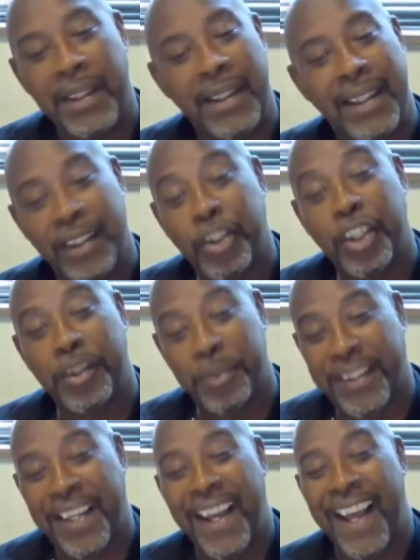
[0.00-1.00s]
It's just
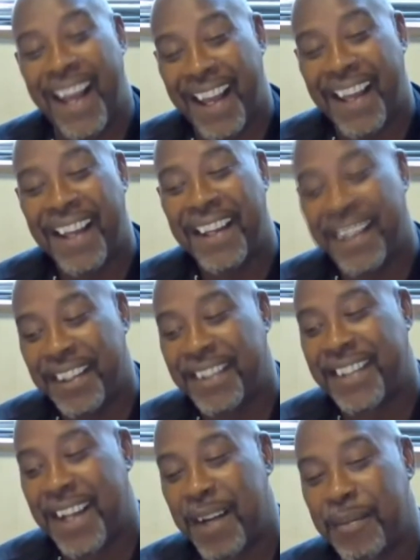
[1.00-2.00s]
it's
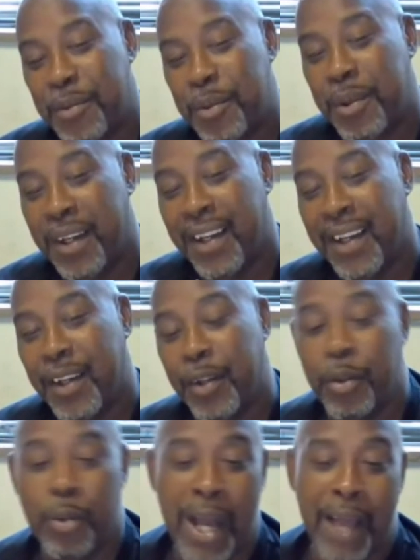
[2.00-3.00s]
tough.
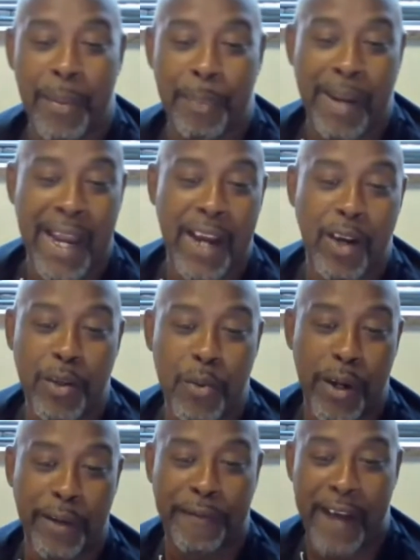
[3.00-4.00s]
You have to play or you
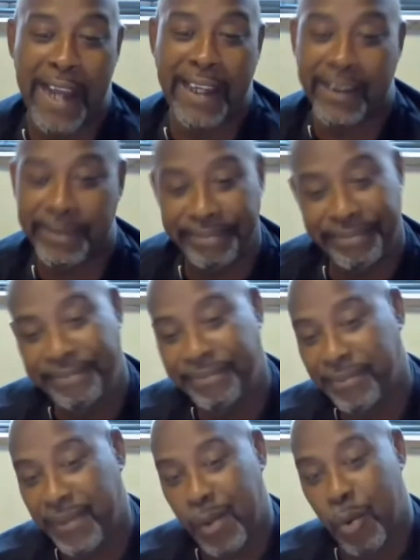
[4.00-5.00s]
want to fight,
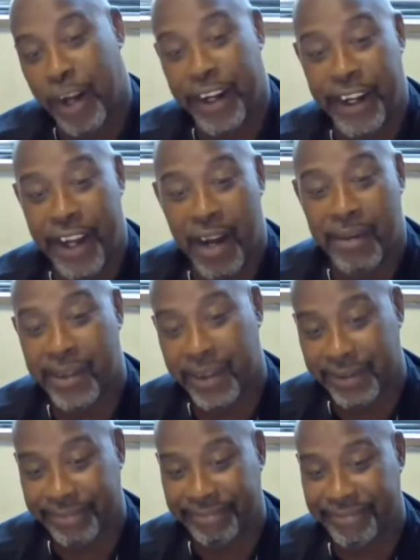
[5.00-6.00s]
one or the
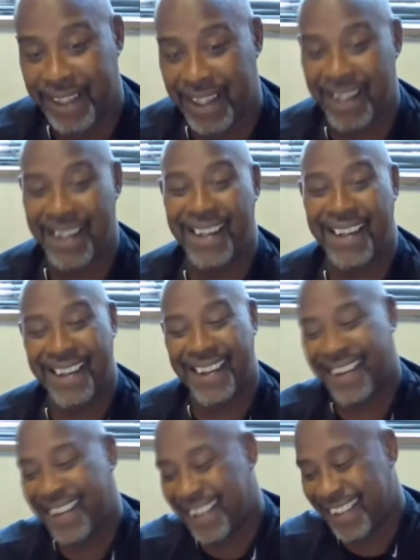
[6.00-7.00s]

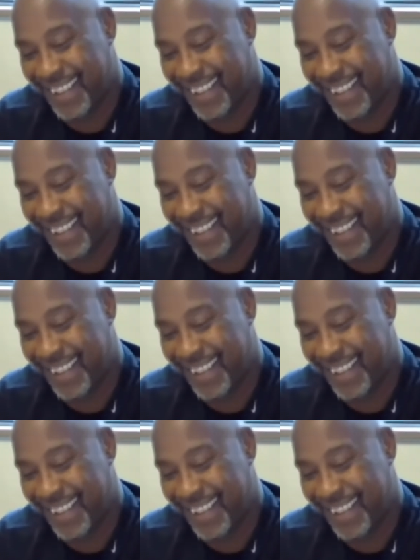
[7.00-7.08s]
other.